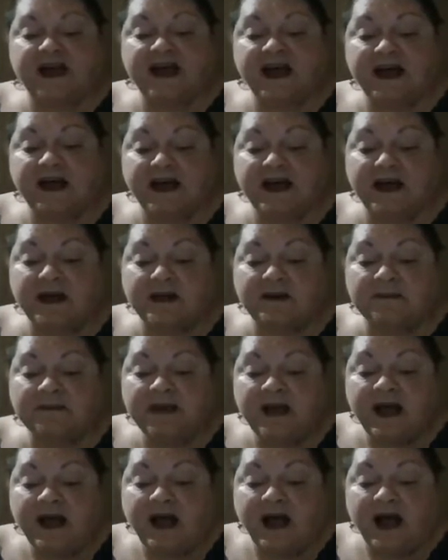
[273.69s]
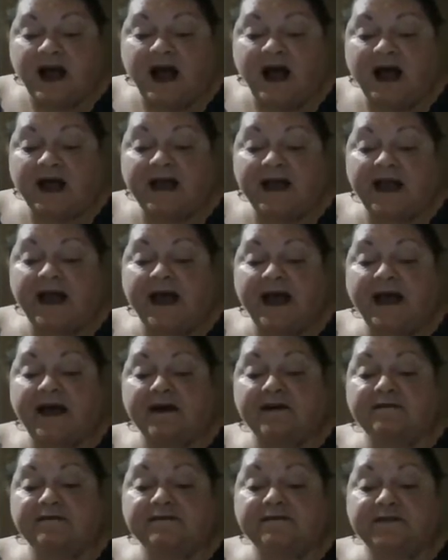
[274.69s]
I
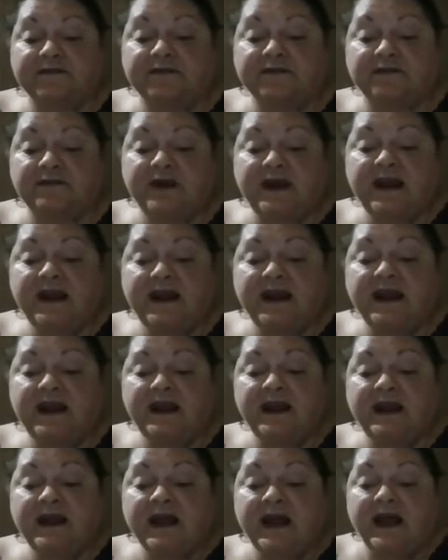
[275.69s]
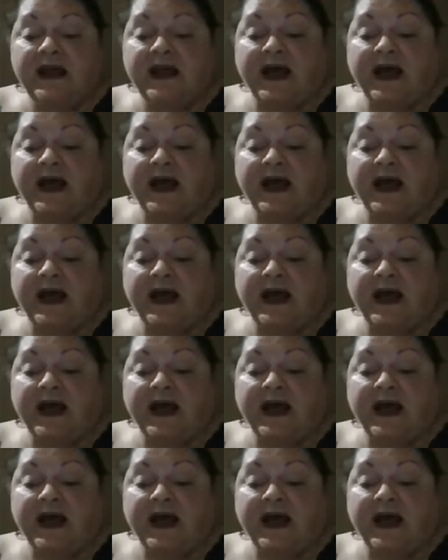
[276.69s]
have 3,